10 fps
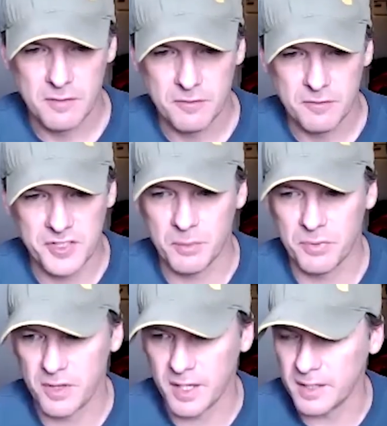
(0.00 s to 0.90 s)
for
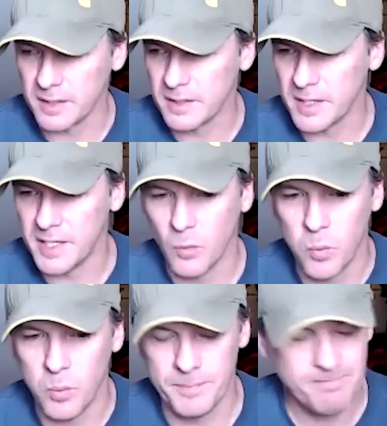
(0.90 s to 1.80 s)
something
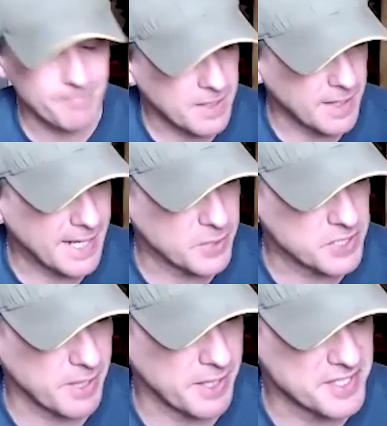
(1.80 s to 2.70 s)
how to
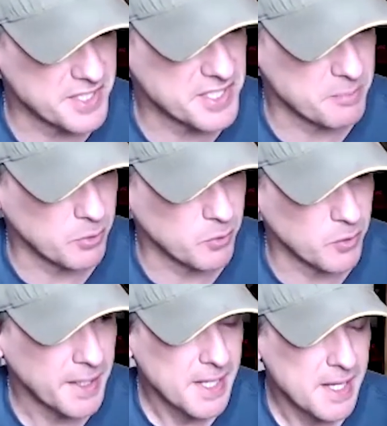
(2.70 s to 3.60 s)
explain this in a simple way?